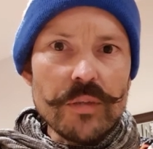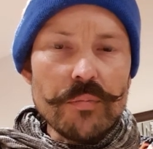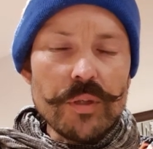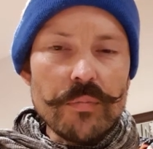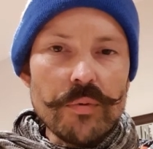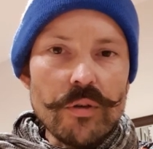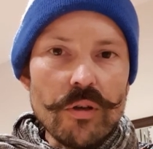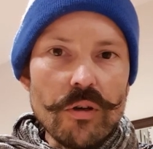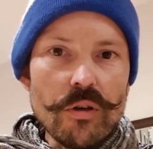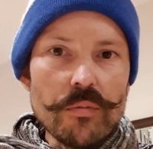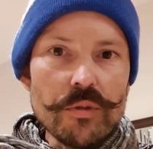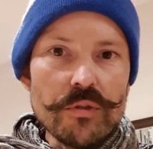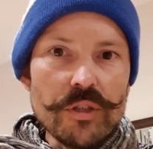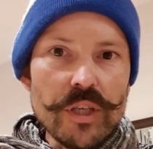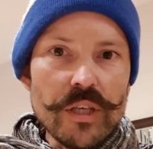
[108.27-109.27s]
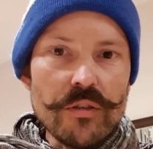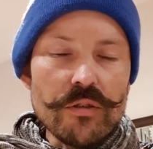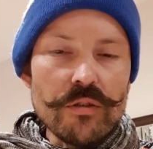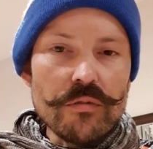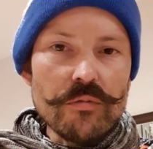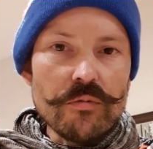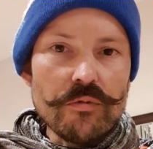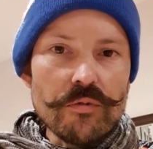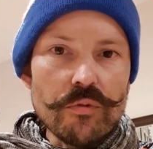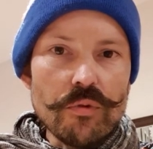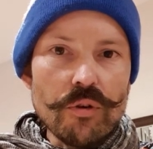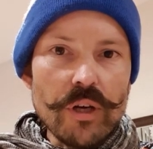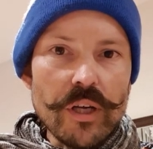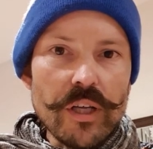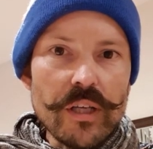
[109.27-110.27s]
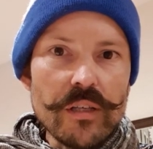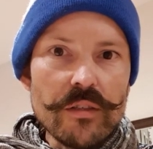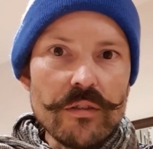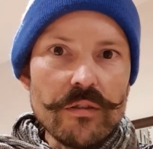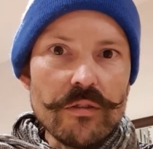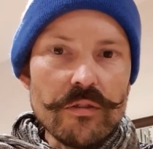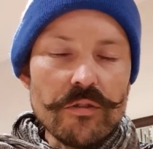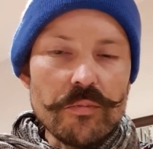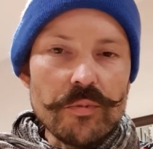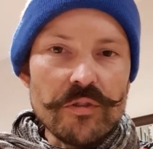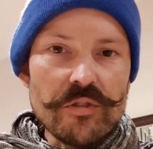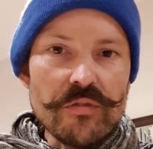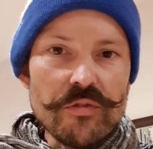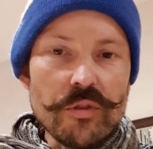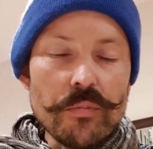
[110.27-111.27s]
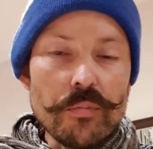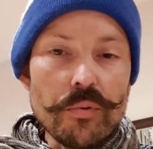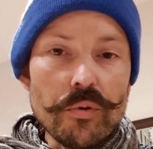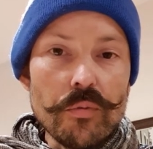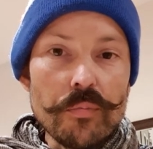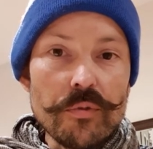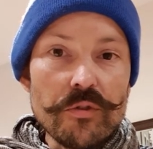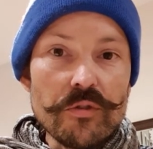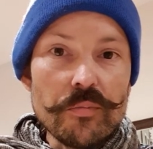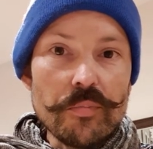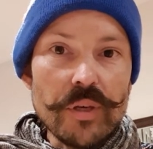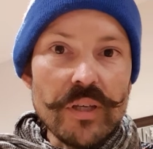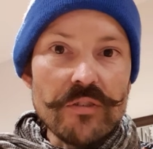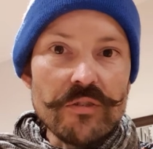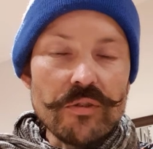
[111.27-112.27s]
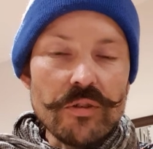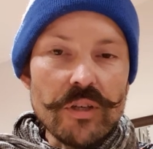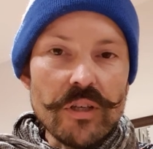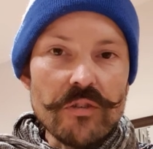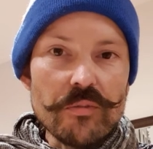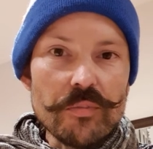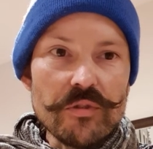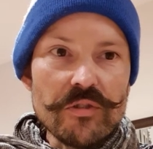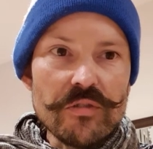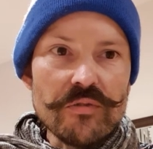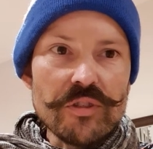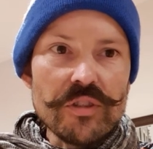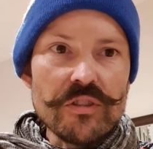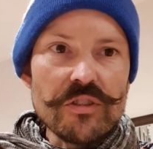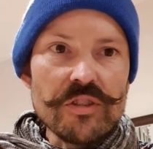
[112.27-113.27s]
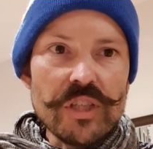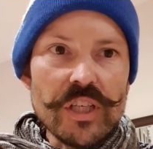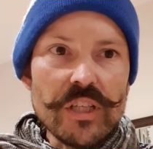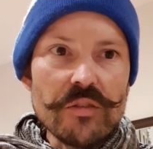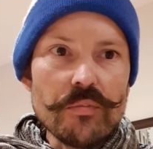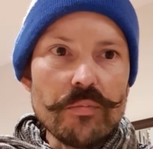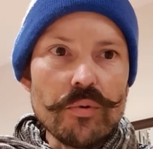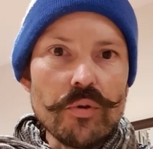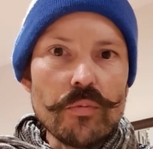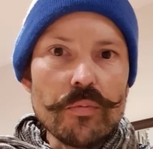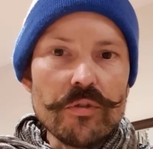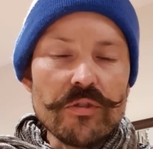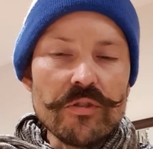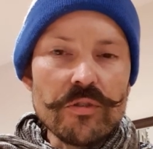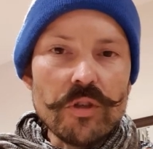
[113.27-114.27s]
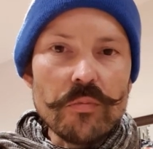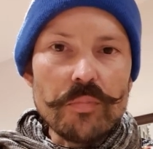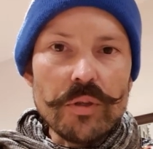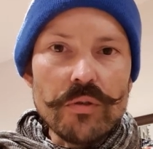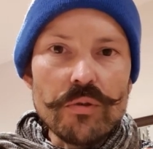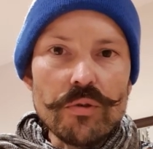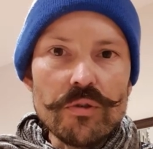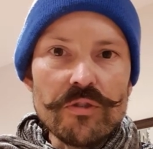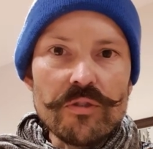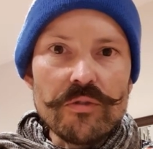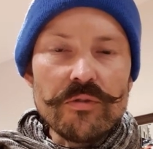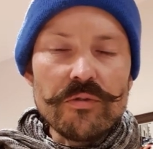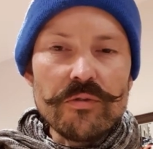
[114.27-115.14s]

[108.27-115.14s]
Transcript: people are coming together for a specific purpose based on a specific shared purpose, not because of